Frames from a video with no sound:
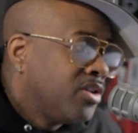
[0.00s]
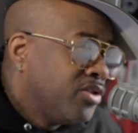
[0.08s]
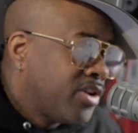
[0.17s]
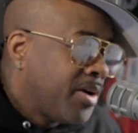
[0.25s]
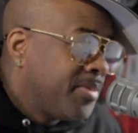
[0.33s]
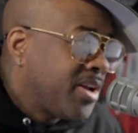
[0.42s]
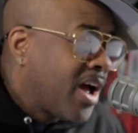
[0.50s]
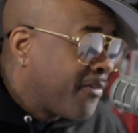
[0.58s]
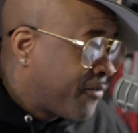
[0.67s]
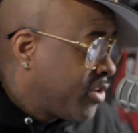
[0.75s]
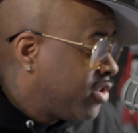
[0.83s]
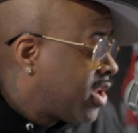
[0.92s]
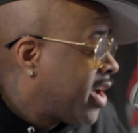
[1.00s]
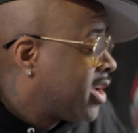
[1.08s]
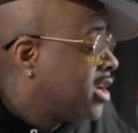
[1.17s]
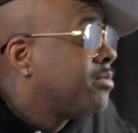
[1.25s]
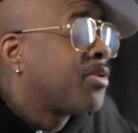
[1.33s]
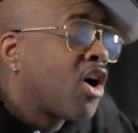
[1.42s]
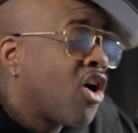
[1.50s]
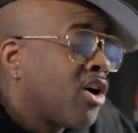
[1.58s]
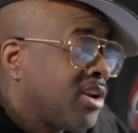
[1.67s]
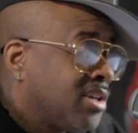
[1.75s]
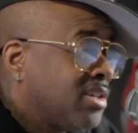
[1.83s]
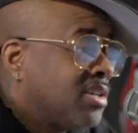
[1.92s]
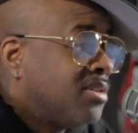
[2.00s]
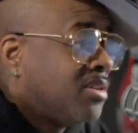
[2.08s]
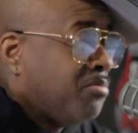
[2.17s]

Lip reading: You know what I mean? I feel like him calling